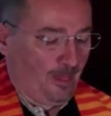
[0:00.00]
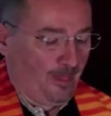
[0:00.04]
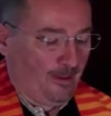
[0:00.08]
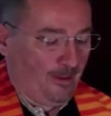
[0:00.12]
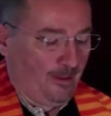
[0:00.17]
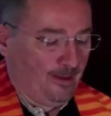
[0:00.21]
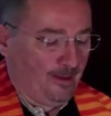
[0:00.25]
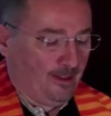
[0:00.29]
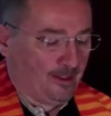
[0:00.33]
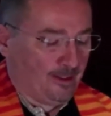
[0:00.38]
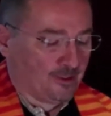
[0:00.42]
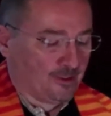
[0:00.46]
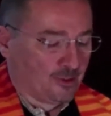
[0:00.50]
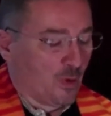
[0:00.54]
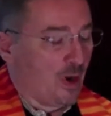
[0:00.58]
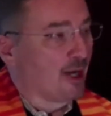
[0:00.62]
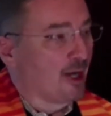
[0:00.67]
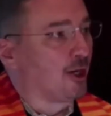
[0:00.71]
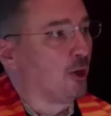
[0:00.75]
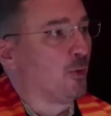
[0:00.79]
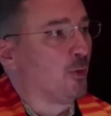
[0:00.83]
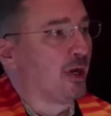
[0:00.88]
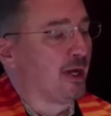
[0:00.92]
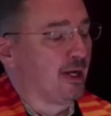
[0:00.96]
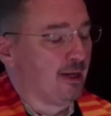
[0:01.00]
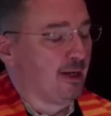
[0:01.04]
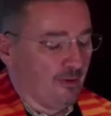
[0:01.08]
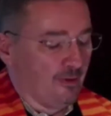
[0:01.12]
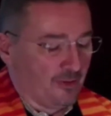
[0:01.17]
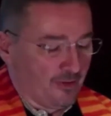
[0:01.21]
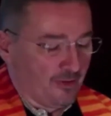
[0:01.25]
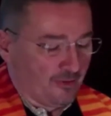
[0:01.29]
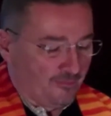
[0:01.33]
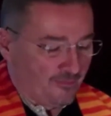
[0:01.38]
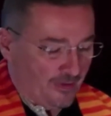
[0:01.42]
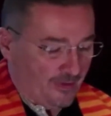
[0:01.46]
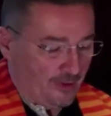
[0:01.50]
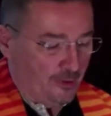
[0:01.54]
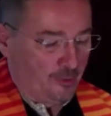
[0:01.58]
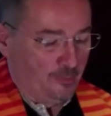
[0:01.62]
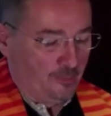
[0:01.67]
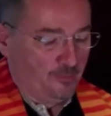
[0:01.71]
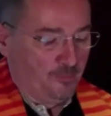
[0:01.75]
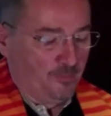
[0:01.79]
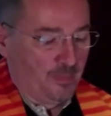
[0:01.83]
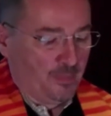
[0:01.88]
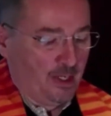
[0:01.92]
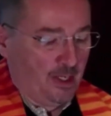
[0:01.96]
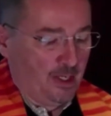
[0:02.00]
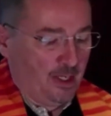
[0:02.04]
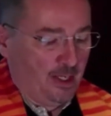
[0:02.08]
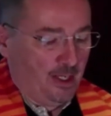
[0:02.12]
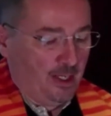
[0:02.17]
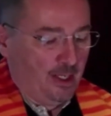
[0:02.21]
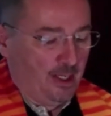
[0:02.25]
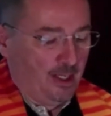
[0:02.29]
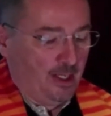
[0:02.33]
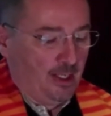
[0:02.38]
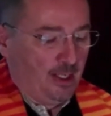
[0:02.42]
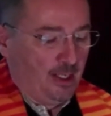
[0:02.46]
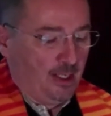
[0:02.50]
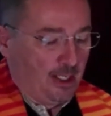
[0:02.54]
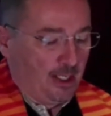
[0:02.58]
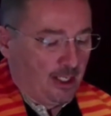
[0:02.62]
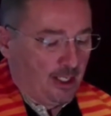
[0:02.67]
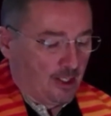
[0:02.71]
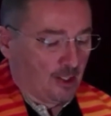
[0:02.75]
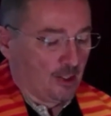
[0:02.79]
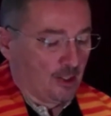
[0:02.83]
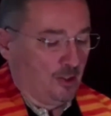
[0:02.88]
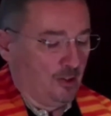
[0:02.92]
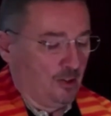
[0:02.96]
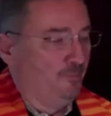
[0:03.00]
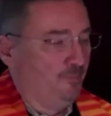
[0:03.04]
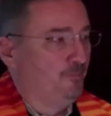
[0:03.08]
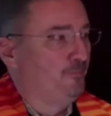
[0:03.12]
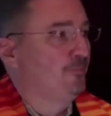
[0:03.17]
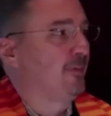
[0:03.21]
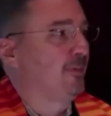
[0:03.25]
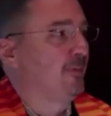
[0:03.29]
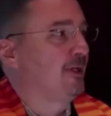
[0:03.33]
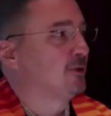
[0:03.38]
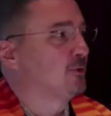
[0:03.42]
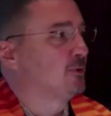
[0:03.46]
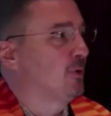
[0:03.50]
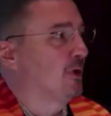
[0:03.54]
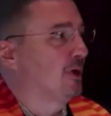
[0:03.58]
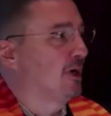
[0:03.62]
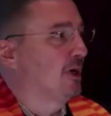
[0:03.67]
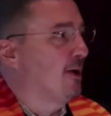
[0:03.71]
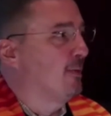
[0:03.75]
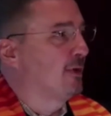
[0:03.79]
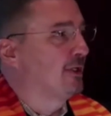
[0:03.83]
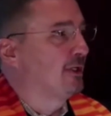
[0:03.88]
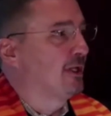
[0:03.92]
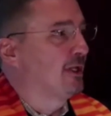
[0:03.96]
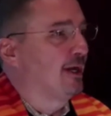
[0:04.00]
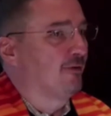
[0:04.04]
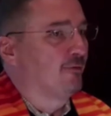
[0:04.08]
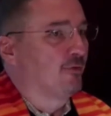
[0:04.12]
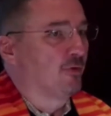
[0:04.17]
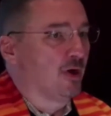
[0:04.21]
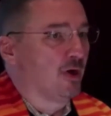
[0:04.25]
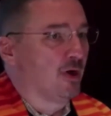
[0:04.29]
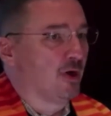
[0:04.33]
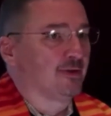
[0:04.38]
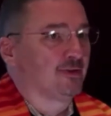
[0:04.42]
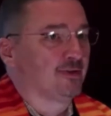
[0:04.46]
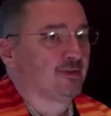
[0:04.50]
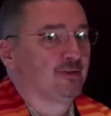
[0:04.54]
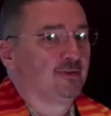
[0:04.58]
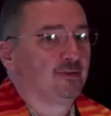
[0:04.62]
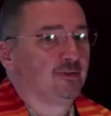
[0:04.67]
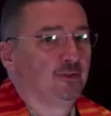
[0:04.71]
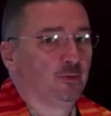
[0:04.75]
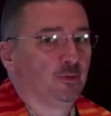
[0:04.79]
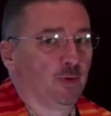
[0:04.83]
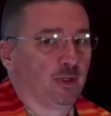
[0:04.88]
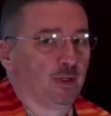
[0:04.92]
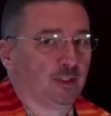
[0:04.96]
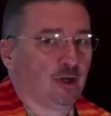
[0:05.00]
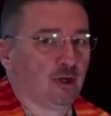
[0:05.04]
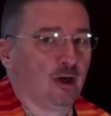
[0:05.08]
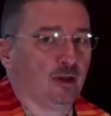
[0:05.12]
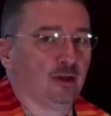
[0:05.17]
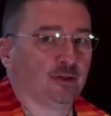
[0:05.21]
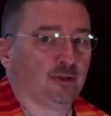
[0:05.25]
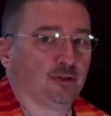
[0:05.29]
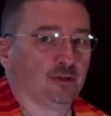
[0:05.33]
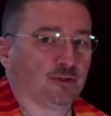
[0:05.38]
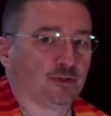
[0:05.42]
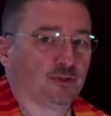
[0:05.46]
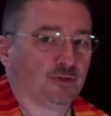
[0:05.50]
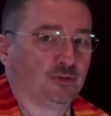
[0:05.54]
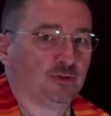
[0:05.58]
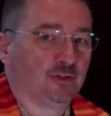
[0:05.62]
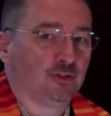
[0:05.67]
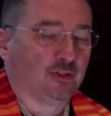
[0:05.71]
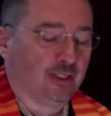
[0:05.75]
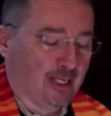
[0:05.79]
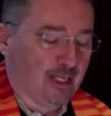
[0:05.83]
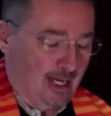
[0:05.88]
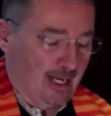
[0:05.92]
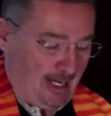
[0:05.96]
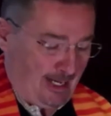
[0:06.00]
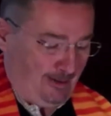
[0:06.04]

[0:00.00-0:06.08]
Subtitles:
So echoing the film, here is what I would like for us to acknowledge today.